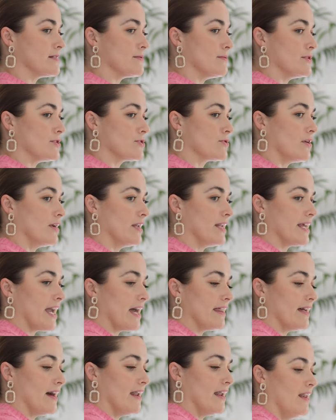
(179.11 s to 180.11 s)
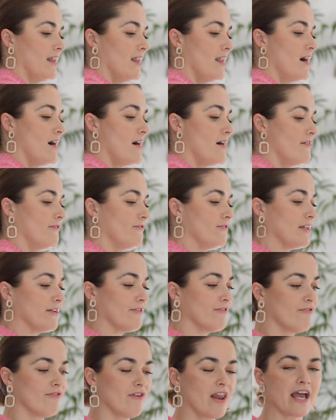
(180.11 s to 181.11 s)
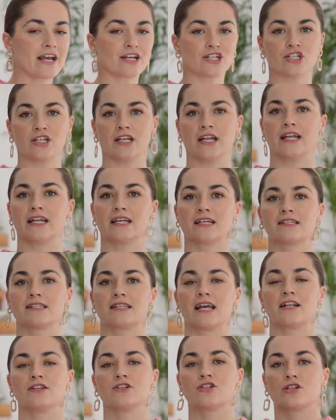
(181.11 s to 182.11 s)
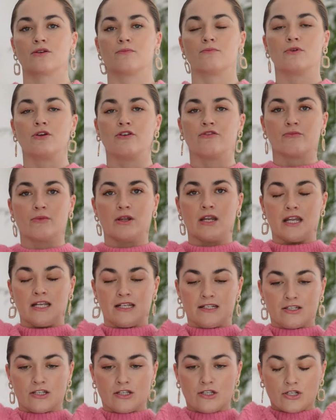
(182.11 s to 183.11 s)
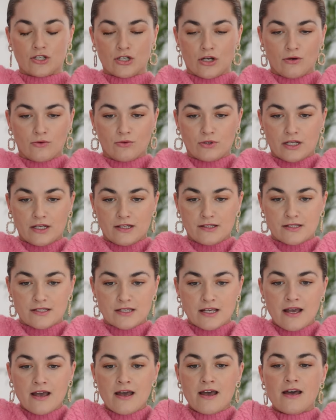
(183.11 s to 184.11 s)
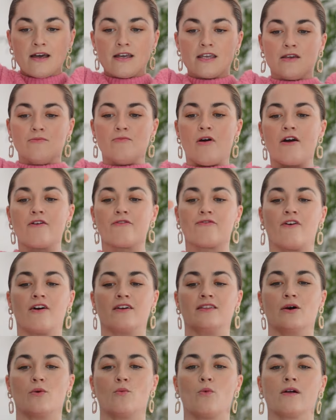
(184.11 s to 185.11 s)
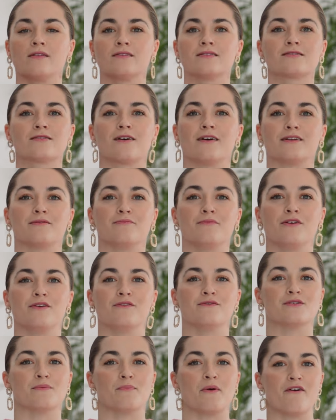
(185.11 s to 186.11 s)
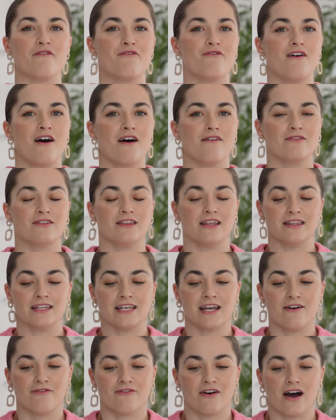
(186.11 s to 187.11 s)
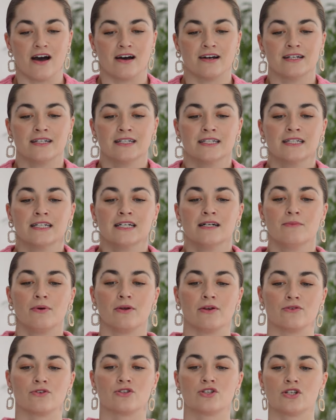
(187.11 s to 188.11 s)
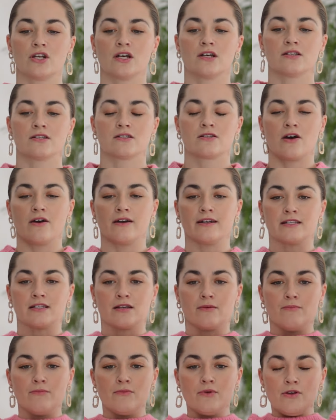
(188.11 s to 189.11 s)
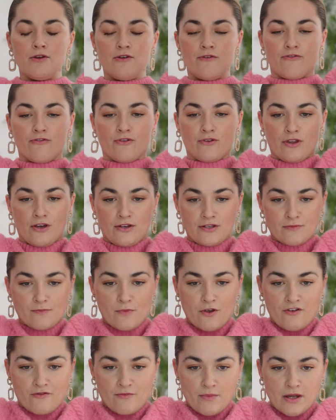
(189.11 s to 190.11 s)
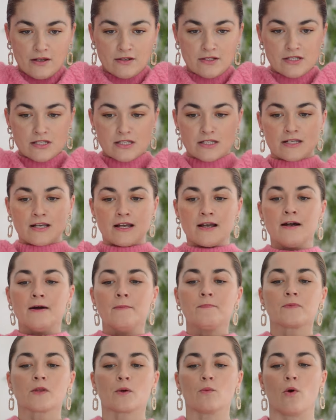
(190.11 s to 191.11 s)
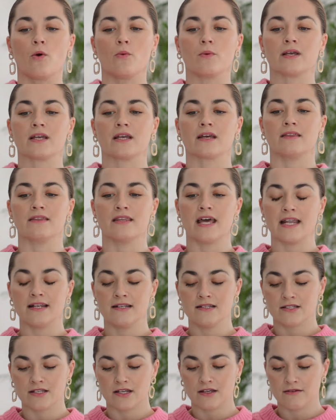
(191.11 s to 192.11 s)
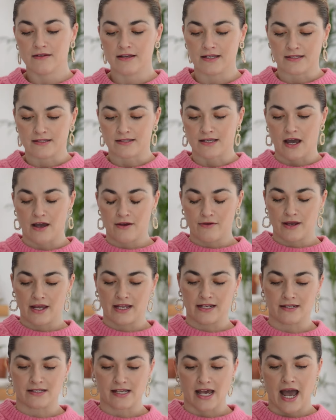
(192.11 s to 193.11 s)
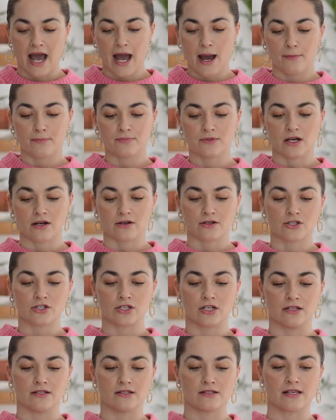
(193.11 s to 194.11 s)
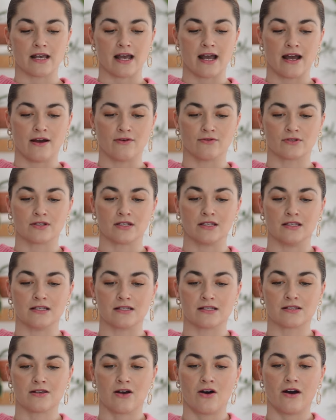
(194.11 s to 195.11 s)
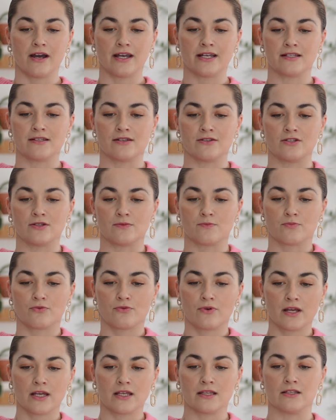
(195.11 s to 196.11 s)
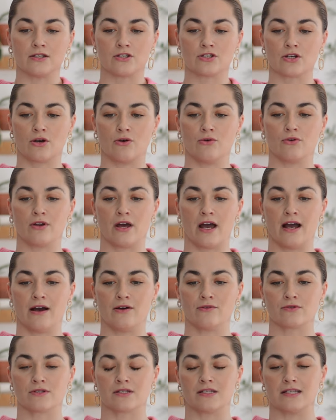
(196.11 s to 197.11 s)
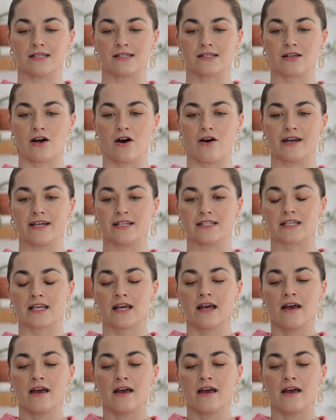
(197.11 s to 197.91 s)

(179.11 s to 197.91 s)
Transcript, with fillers: So we're trying to get lovely flexion and extension movement into the shoulders. You might find that one side moves a bit further than the other, but you're just starting to move through those movements. What we can then do is go into abduction, so out to the side, so just bring the shoulder out to the side.